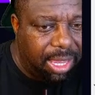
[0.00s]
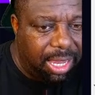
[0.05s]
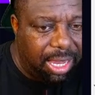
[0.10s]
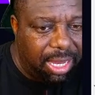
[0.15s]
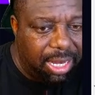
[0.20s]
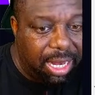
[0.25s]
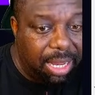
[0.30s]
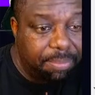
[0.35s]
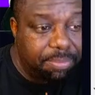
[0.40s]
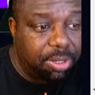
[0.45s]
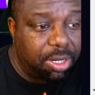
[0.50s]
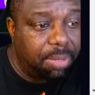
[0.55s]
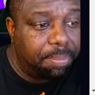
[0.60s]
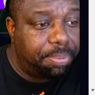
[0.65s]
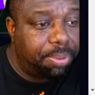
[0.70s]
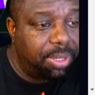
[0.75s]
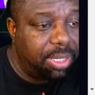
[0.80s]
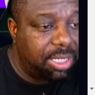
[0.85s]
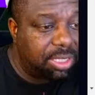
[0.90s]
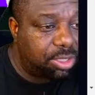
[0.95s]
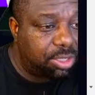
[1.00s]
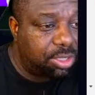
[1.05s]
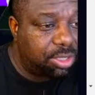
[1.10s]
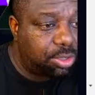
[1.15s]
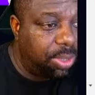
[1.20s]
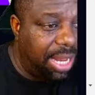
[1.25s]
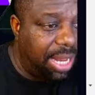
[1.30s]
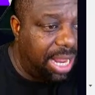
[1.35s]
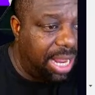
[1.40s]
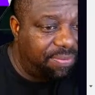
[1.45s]
And I'm going to put his
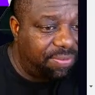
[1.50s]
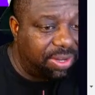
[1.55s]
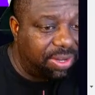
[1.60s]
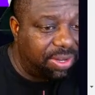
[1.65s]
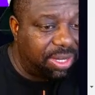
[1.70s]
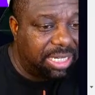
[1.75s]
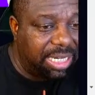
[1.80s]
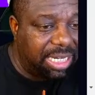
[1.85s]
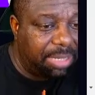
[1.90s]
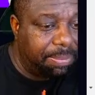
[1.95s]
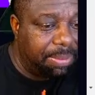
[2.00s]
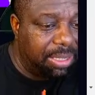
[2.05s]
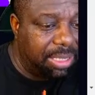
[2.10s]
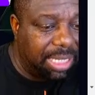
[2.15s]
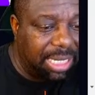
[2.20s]
2.5 in the demon.